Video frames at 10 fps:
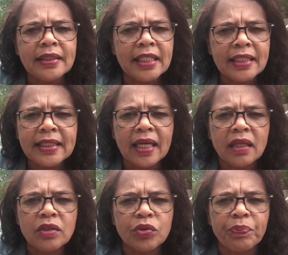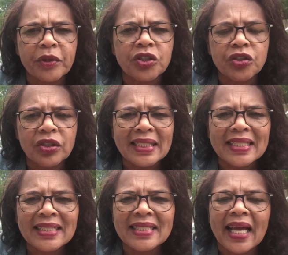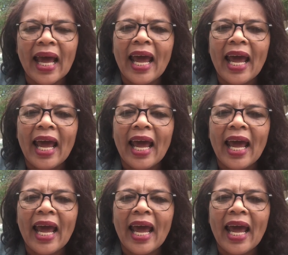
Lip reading: details or particulars,